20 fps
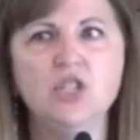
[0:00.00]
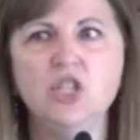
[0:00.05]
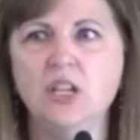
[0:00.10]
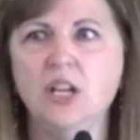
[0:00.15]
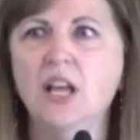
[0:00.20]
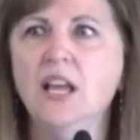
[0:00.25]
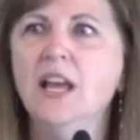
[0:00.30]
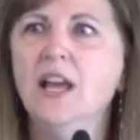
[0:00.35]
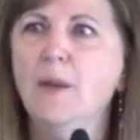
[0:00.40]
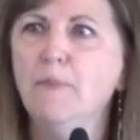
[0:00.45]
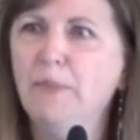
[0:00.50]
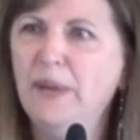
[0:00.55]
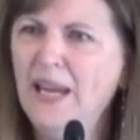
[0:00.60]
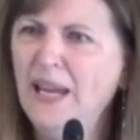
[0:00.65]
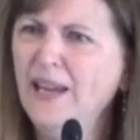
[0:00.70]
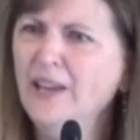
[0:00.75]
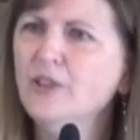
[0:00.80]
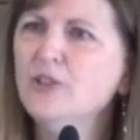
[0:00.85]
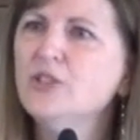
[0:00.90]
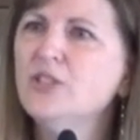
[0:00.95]
G-
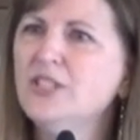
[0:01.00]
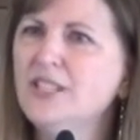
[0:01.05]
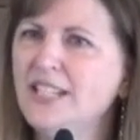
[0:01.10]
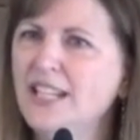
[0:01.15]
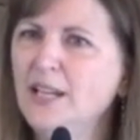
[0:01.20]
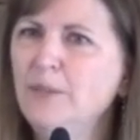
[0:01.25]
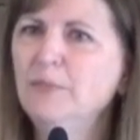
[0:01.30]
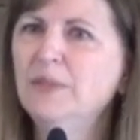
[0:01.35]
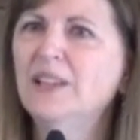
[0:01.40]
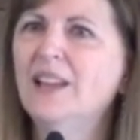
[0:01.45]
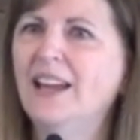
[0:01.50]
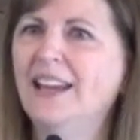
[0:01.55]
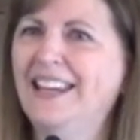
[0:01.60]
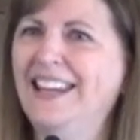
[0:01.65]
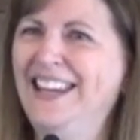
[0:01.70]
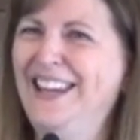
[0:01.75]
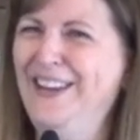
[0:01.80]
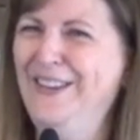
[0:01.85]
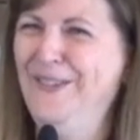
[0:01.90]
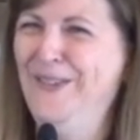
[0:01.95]
Peter seemed like
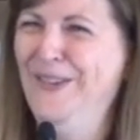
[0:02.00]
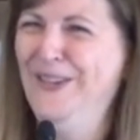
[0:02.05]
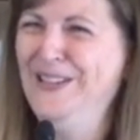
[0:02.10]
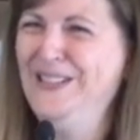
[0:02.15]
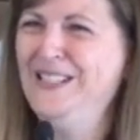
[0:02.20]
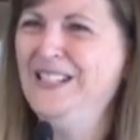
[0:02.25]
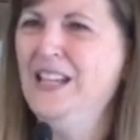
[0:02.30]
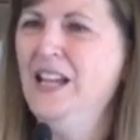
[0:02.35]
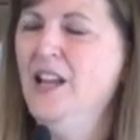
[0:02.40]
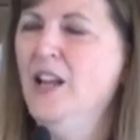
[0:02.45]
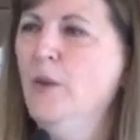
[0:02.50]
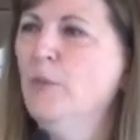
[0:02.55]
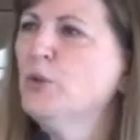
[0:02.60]
he was